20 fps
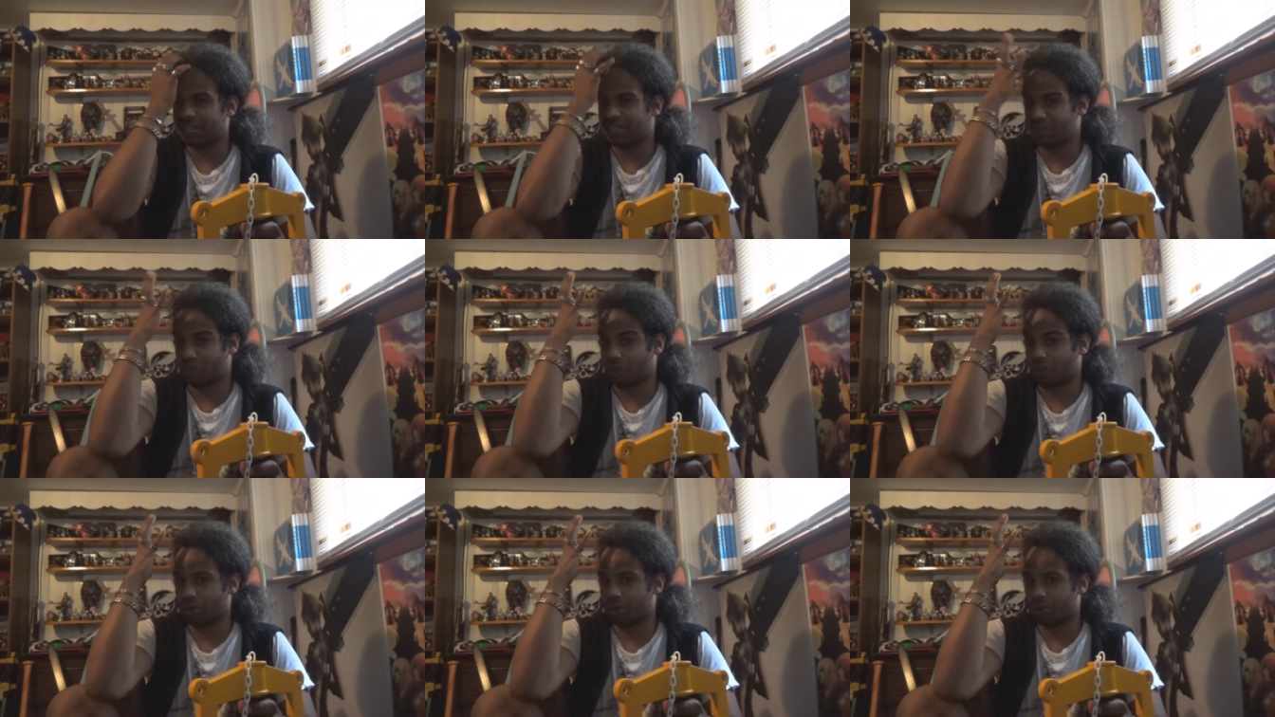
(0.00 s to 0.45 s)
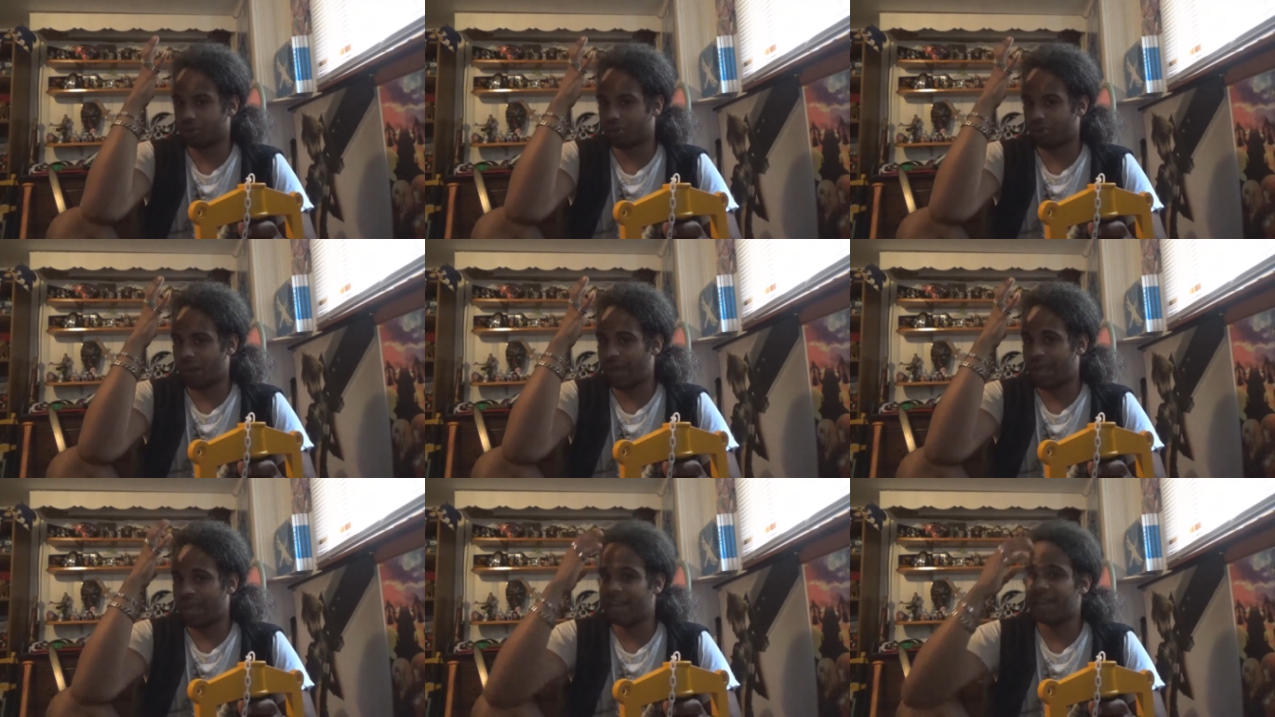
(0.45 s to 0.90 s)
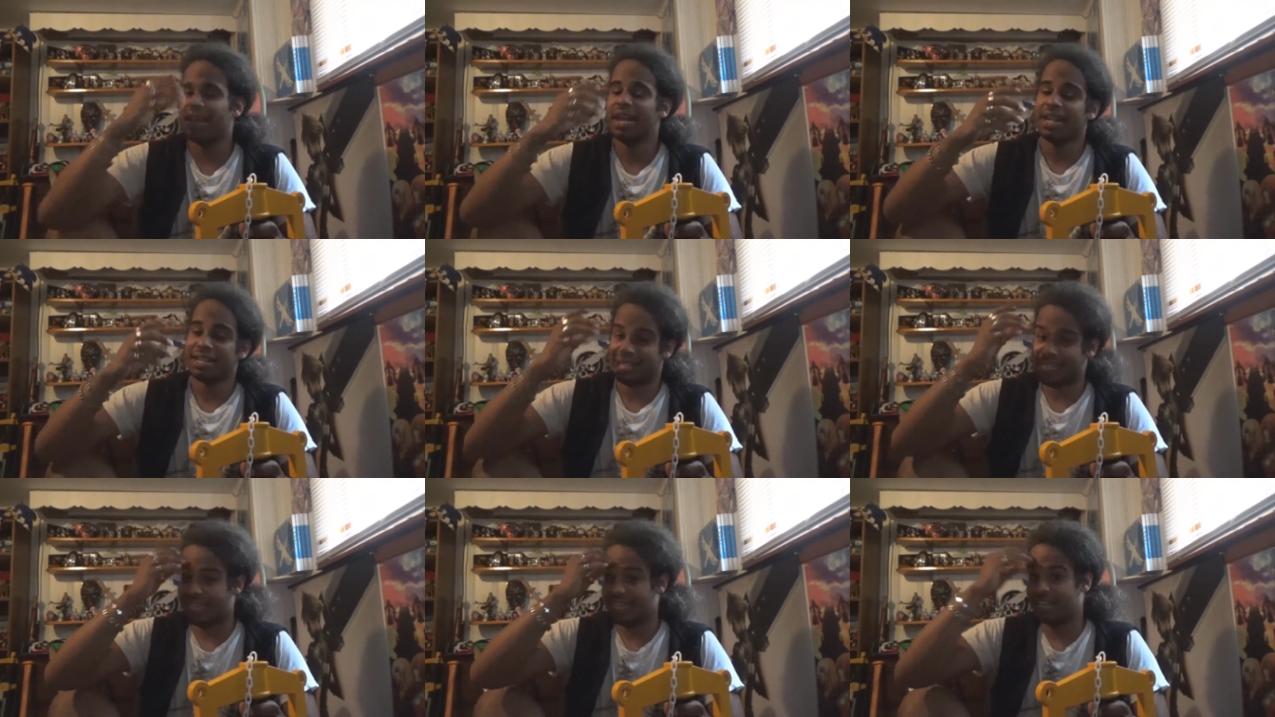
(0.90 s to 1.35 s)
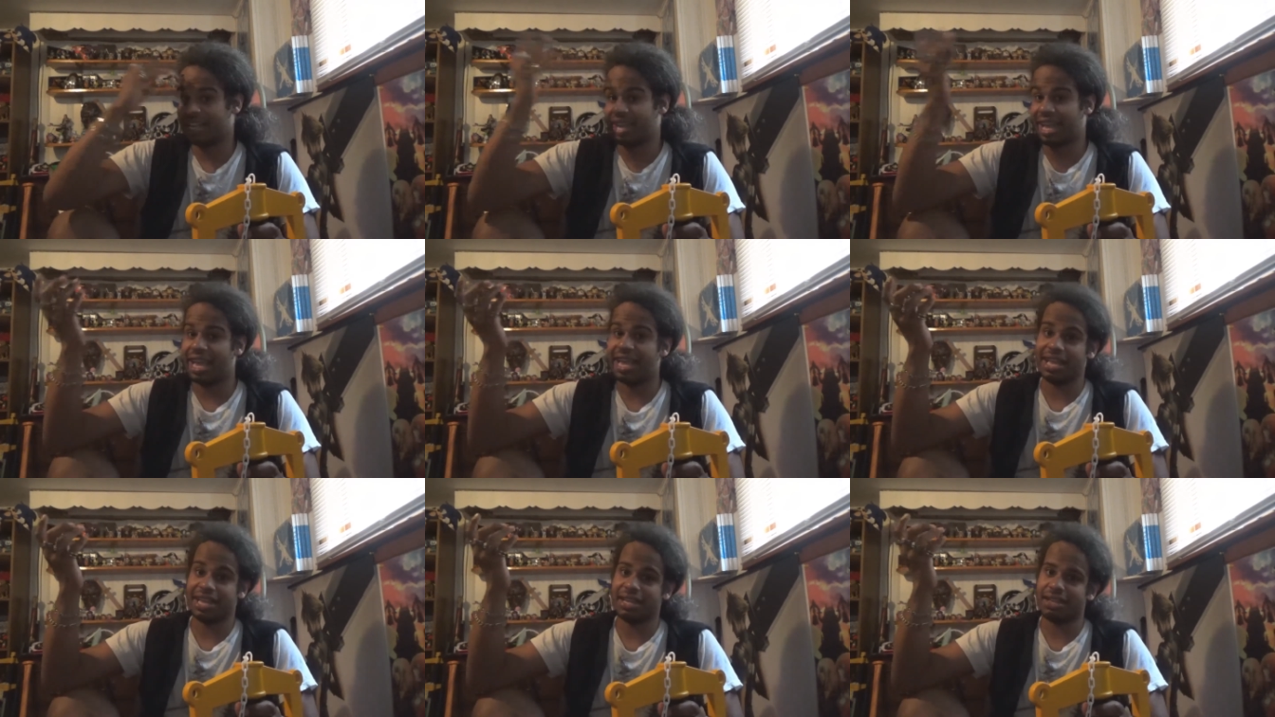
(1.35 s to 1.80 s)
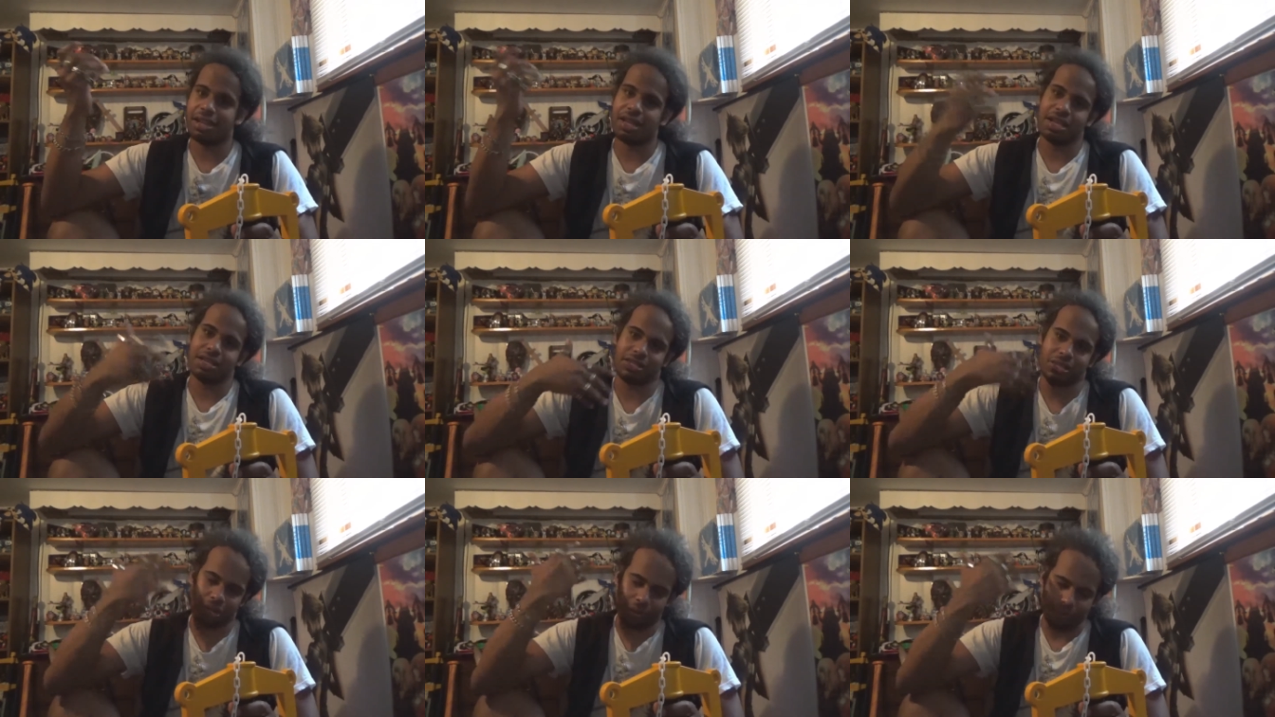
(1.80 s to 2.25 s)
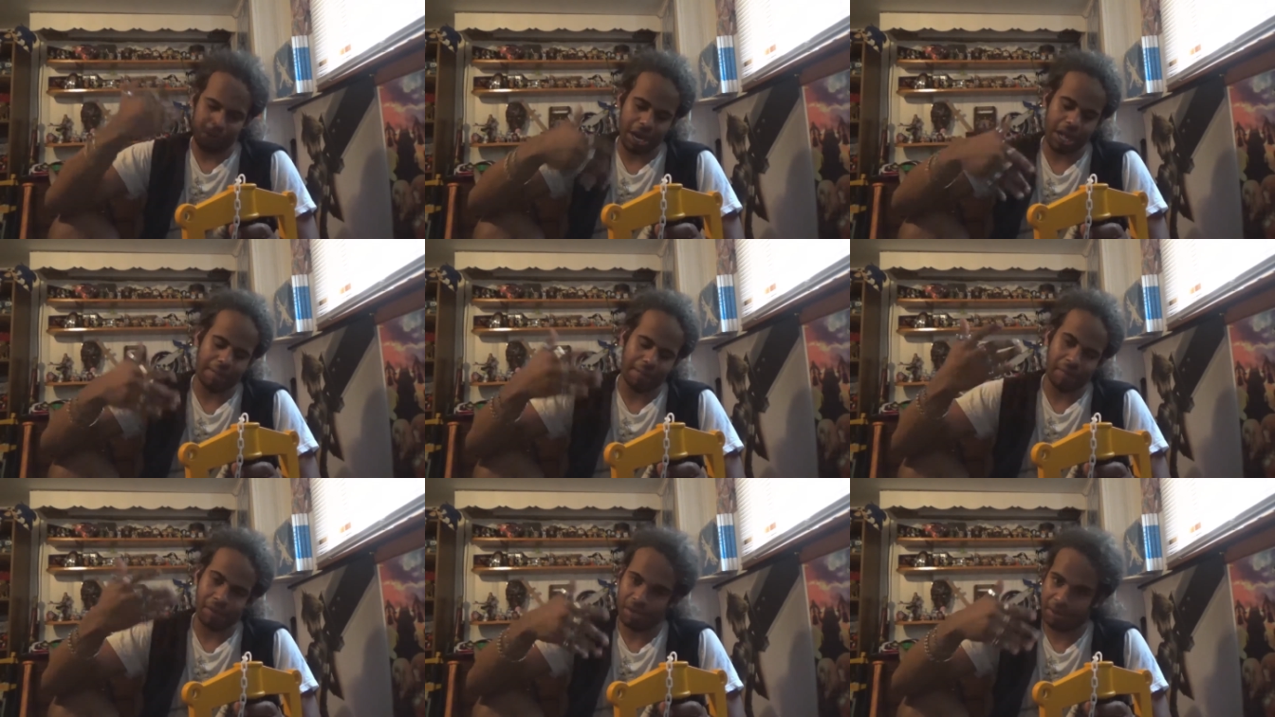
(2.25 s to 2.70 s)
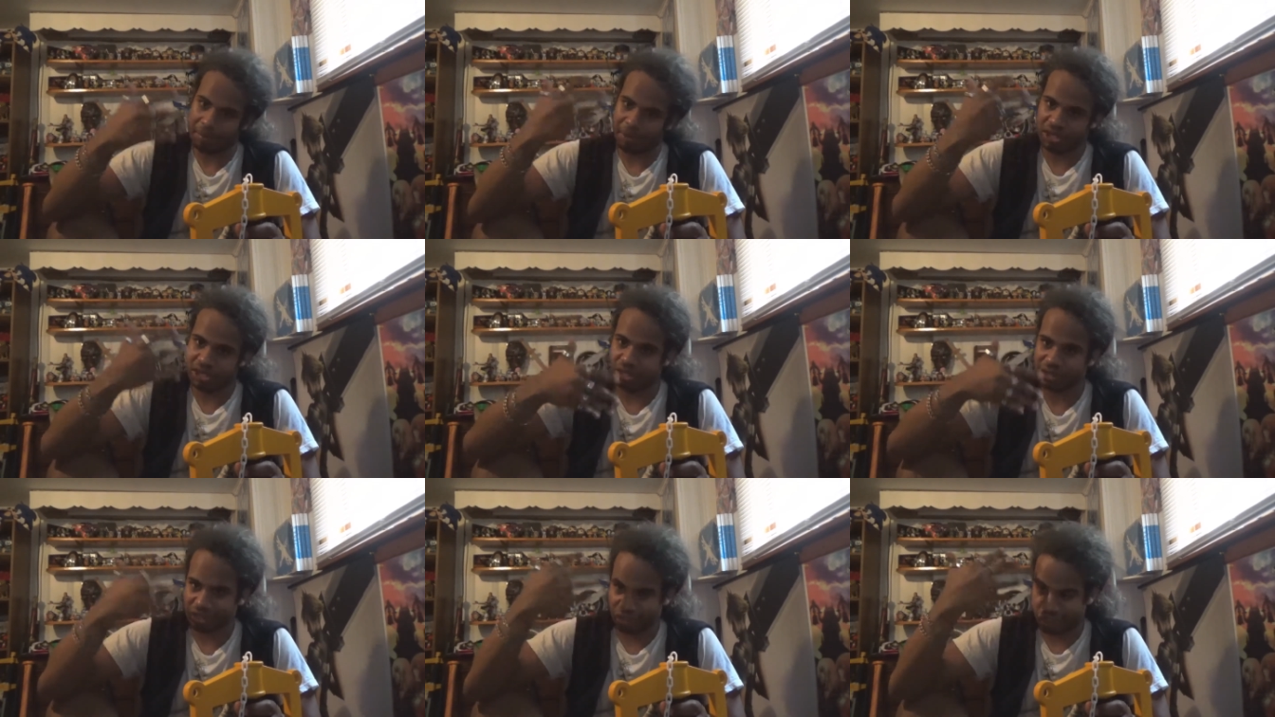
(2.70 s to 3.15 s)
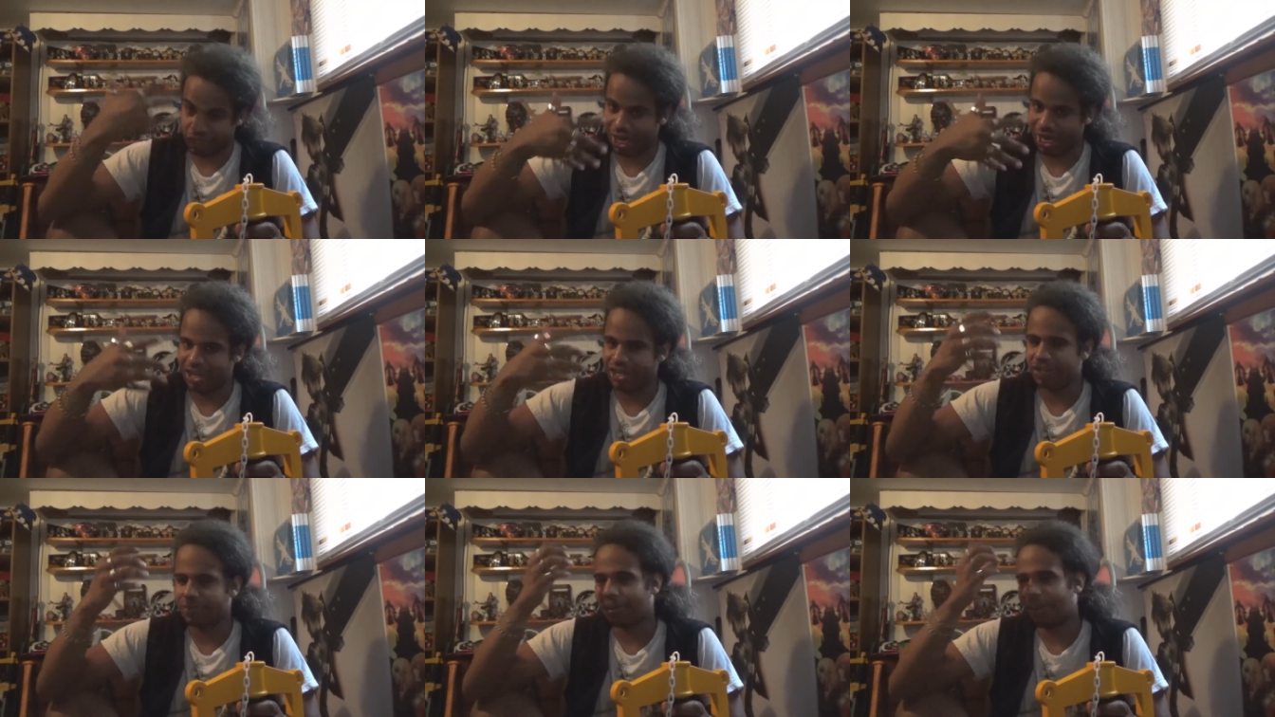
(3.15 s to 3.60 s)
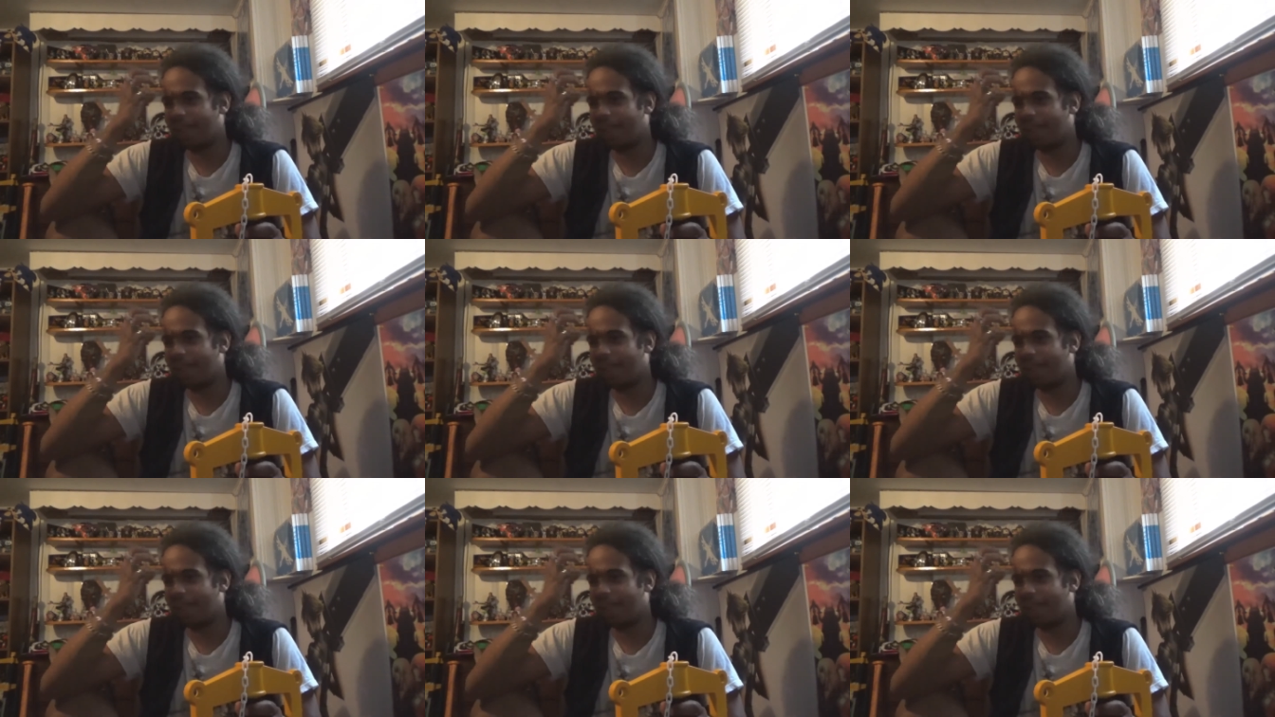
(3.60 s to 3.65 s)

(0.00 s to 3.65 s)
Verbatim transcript: head turns red to indicate because you know not really much else changes,